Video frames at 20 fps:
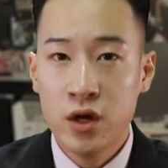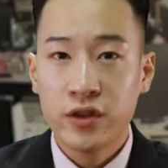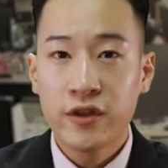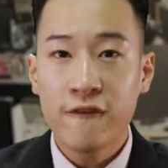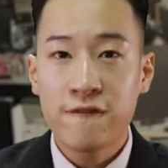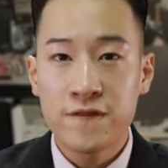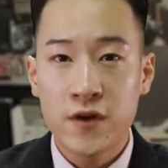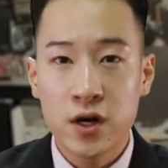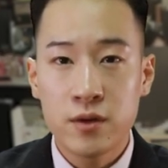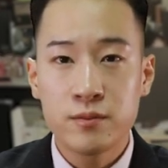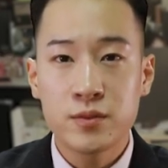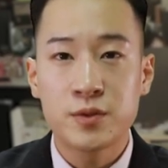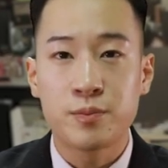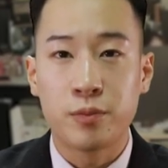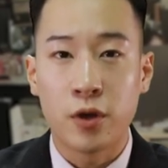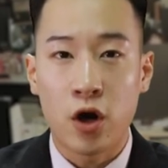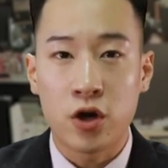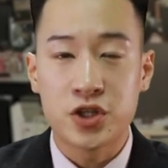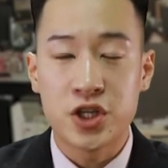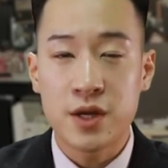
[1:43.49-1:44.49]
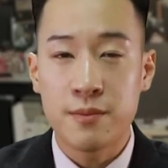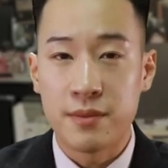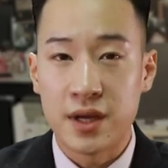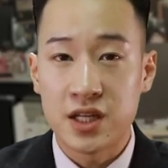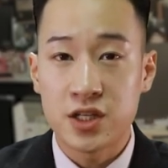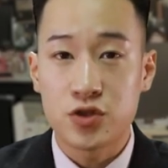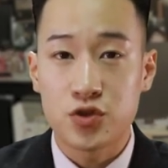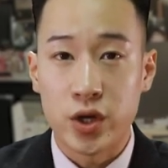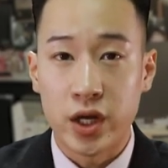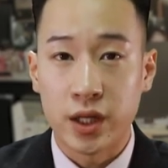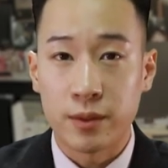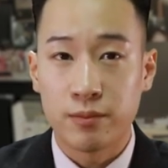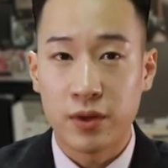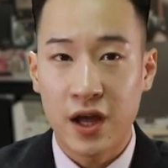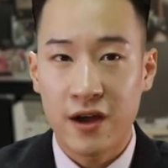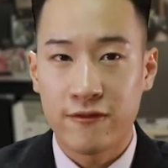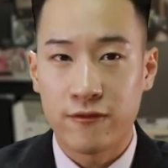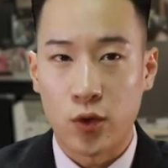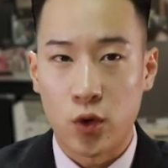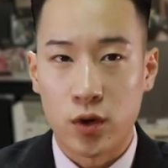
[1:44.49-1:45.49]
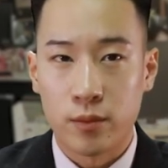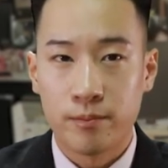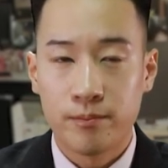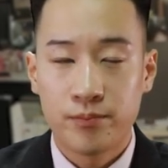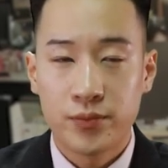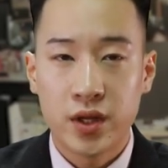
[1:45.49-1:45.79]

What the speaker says: the firm's blockchain-based trading platform.